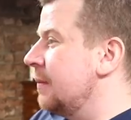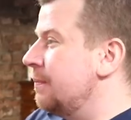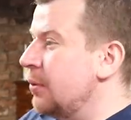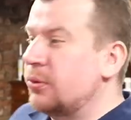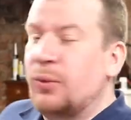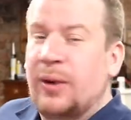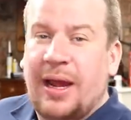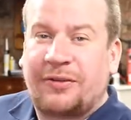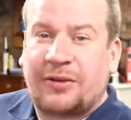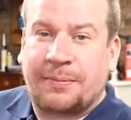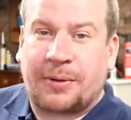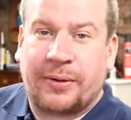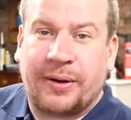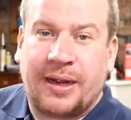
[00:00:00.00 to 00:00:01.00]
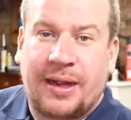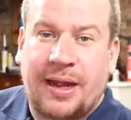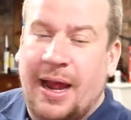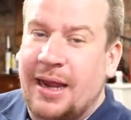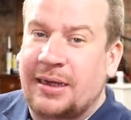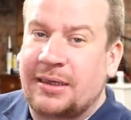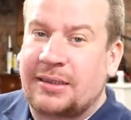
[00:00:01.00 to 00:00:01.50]
But we have to brew it,
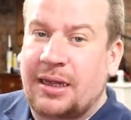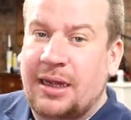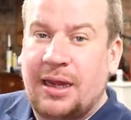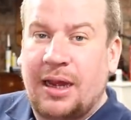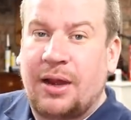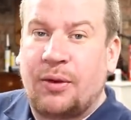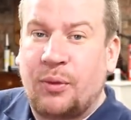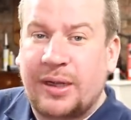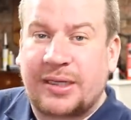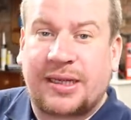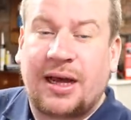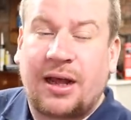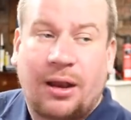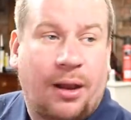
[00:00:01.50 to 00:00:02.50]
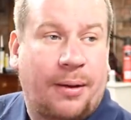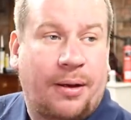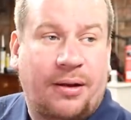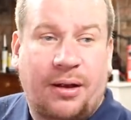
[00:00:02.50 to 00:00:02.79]
and we sell